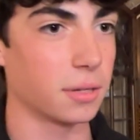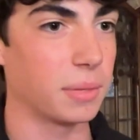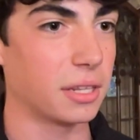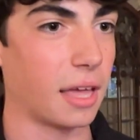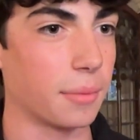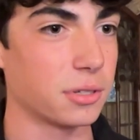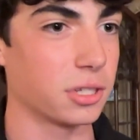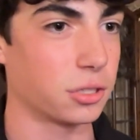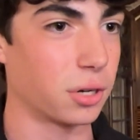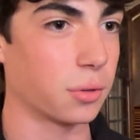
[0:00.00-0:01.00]
meeting the
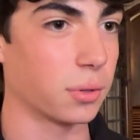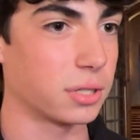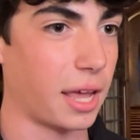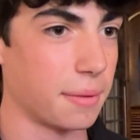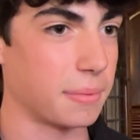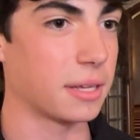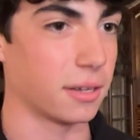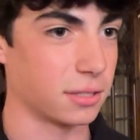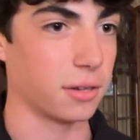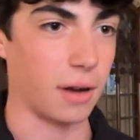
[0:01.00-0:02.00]
Emerson String Quartet
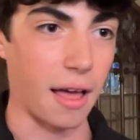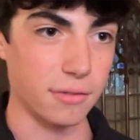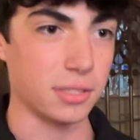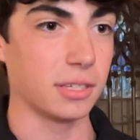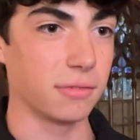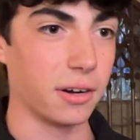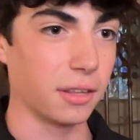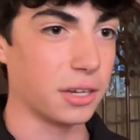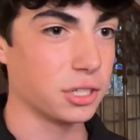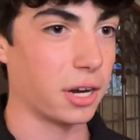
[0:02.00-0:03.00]
because they're obviously very
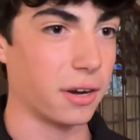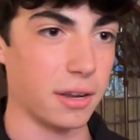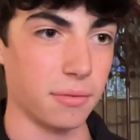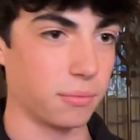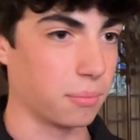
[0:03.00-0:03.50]
legendary,